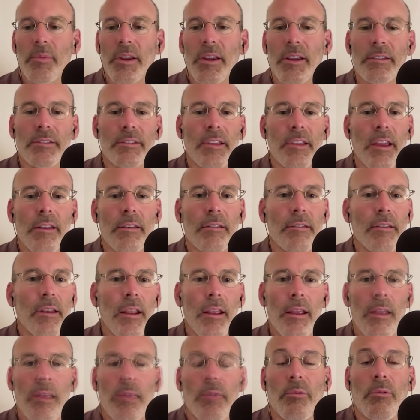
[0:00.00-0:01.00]
Because I
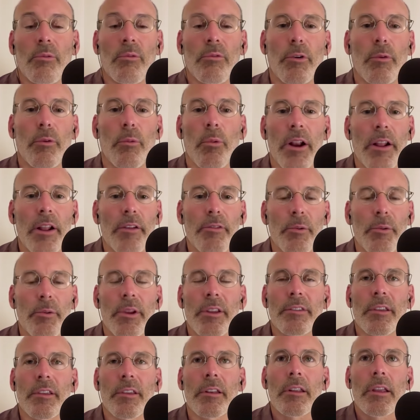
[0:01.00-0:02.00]
for whatever
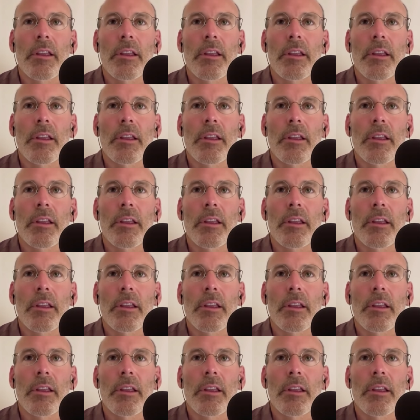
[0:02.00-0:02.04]
reason.